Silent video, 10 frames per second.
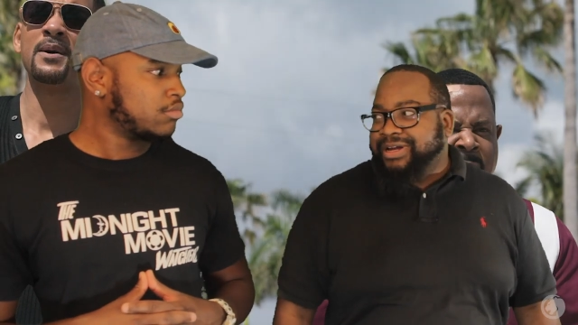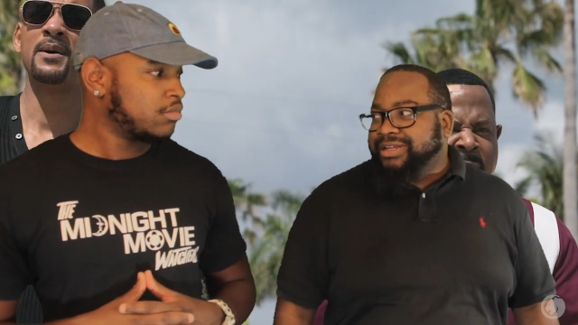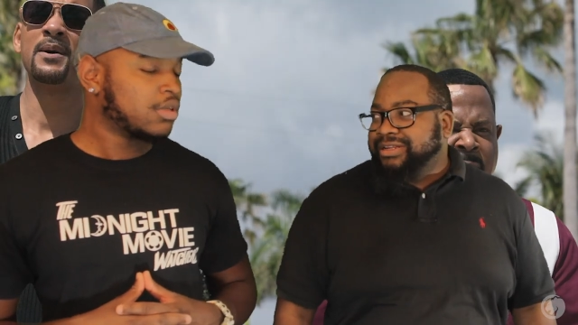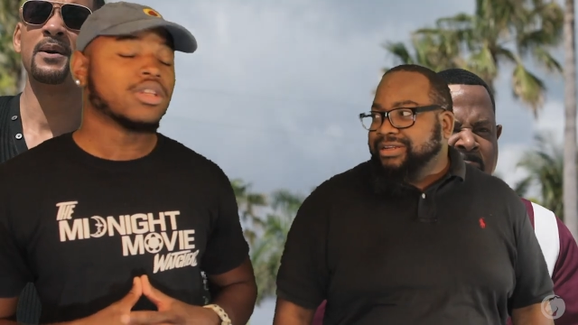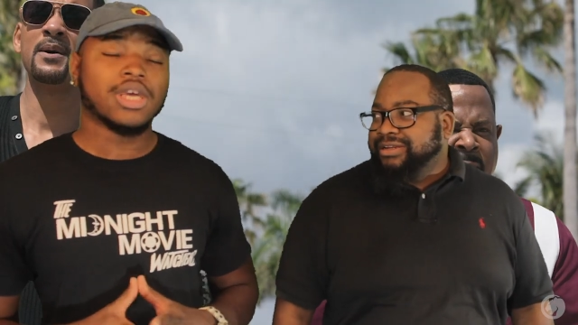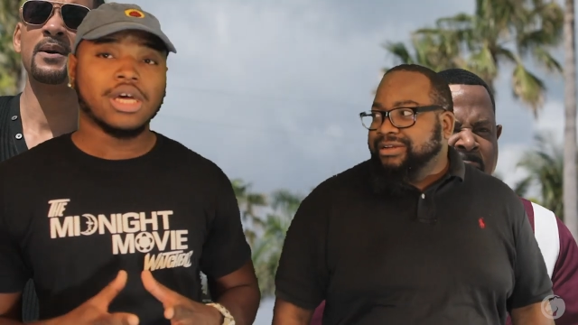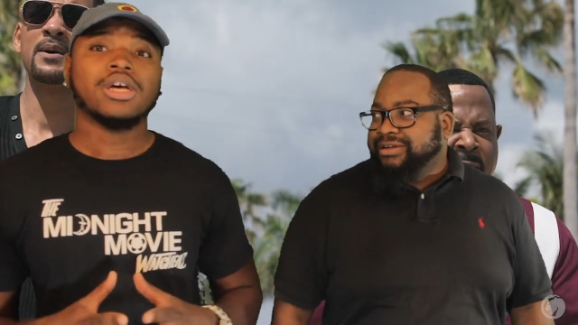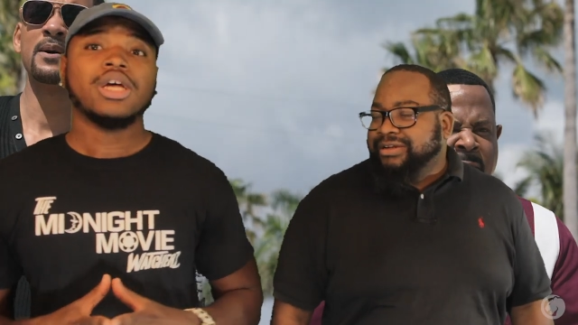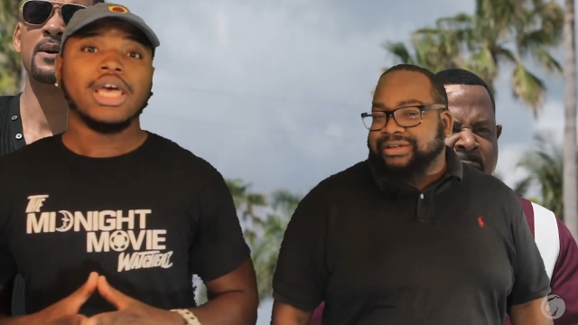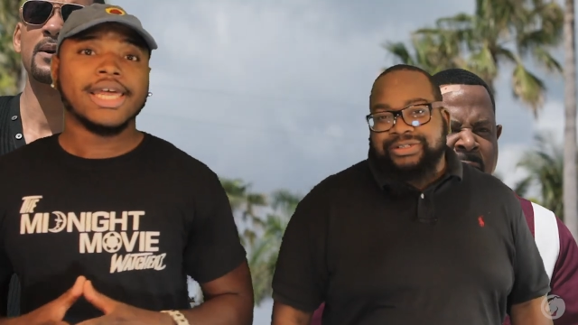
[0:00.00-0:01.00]
Speaker 1: one. Yeah,
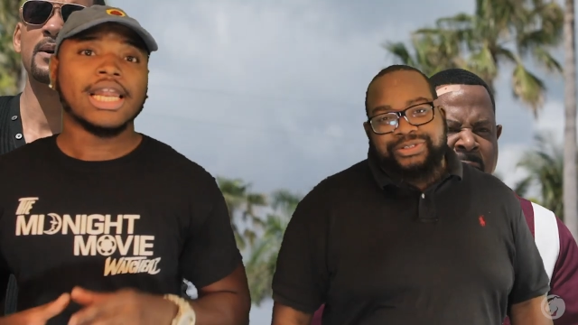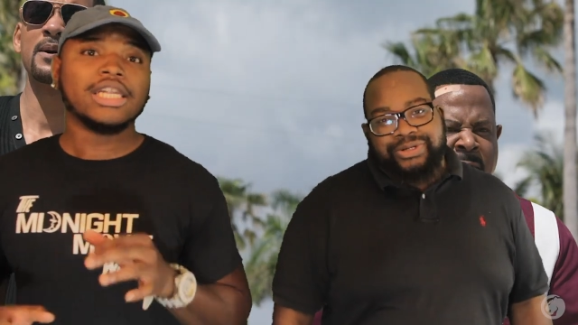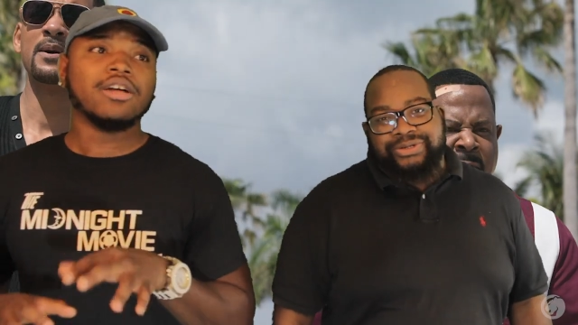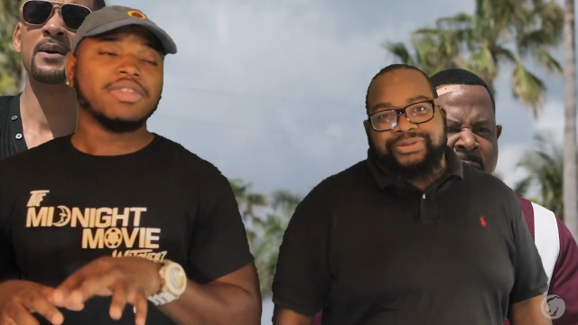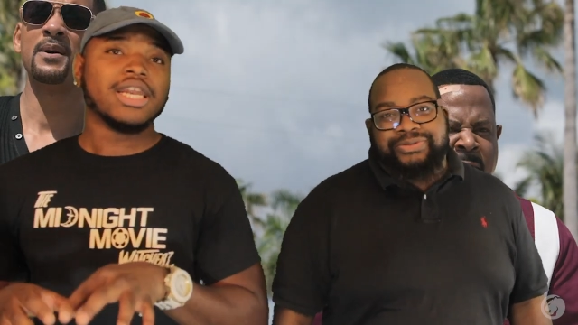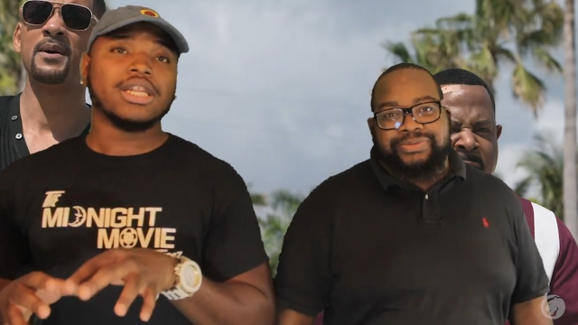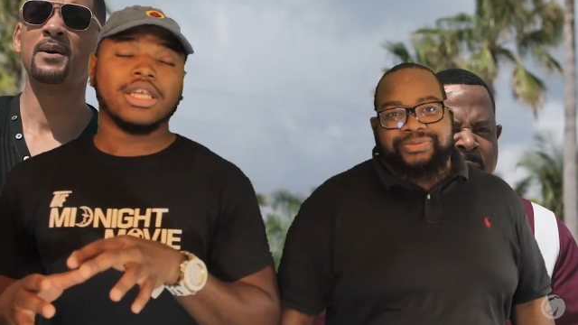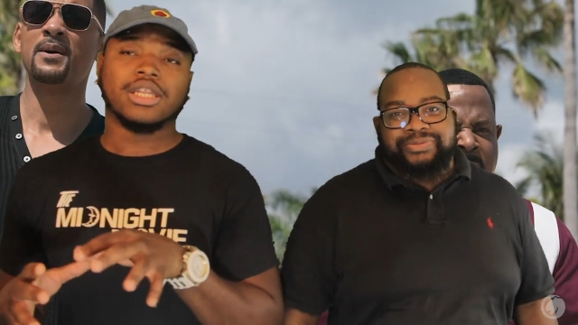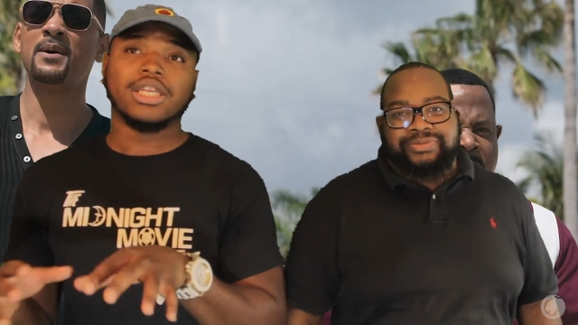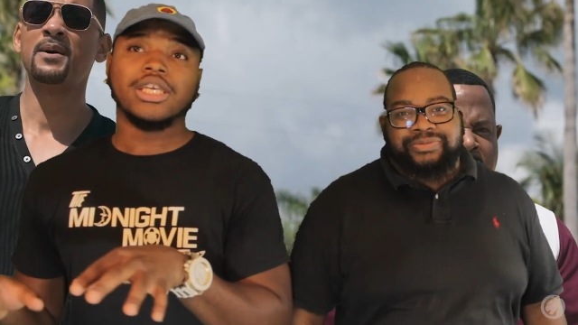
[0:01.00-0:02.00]
and I love that it, it